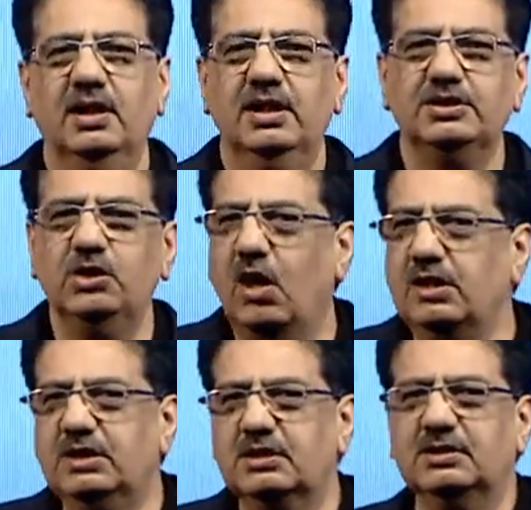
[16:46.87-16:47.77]
is
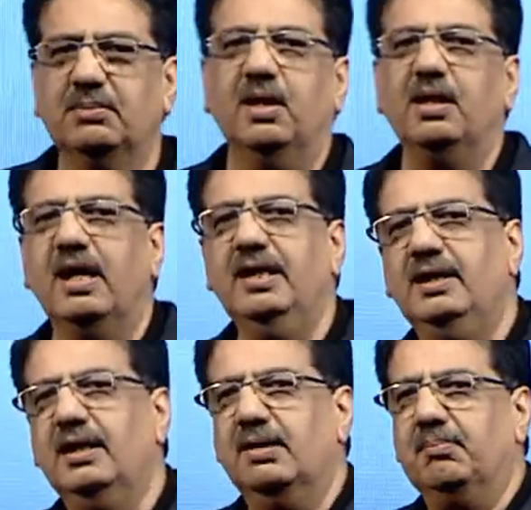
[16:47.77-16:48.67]
not just about idea,